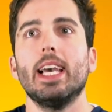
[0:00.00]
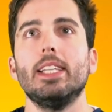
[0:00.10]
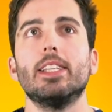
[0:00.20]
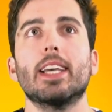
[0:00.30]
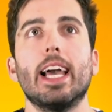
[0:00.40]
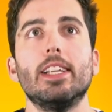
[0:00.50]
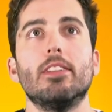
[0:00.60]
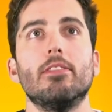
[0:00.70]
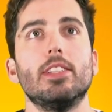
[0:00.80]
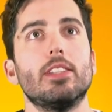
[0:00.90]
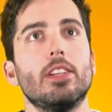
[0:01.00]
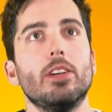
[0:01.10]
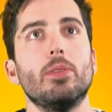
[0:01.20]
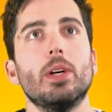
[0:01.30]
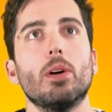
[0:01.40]
indicator as
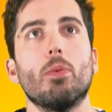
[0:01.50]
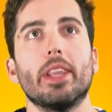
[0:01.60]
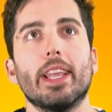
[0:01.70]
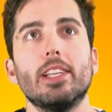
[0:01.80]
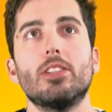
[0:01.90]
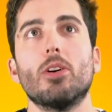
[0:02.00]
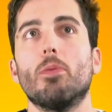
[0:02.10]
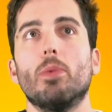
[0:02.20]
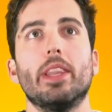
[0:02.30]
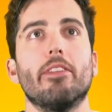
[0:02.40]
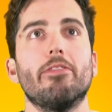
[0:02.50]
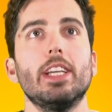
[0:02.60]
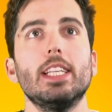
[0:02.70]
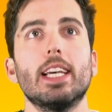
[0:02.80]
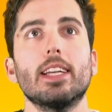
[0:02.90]
to whether they stop when they're
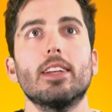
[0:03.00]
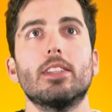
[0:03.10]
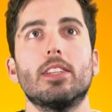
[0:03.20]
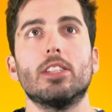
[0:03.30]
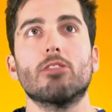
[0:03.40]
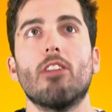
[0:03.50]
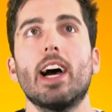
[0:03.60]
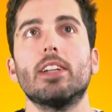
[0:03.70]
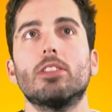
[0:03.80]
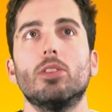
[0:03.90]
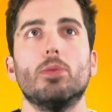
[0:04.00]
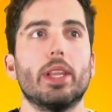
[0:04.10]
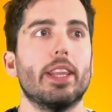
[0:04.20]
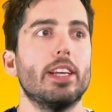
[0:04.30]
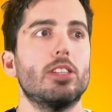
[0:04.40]
feeding to scratch, or
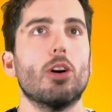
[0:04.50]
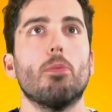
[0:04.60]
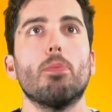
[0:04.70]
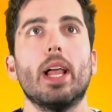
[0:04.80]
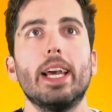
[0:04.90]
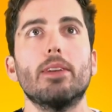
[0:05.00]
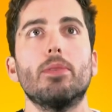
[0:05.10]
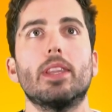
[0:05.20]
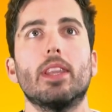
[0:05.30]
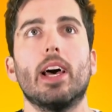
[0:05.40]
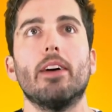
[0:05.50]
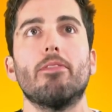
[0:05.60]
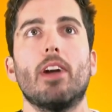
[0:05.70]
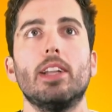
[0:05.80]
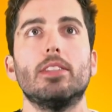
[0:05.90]
whether they stop playing with their
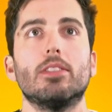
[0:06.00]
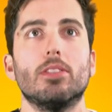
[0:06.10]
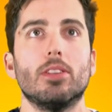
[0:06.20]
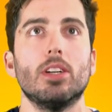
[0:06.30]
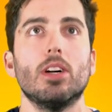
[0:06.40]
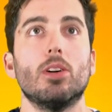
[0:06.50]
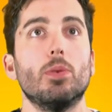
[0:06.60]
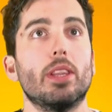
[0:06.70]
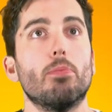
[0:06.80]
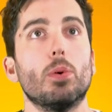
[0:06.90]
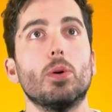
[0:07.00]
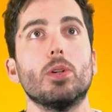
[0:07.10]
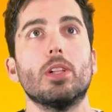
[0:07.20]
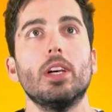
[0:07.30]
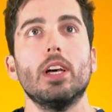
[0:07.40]
friends or with the
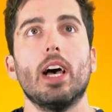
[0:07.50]
ball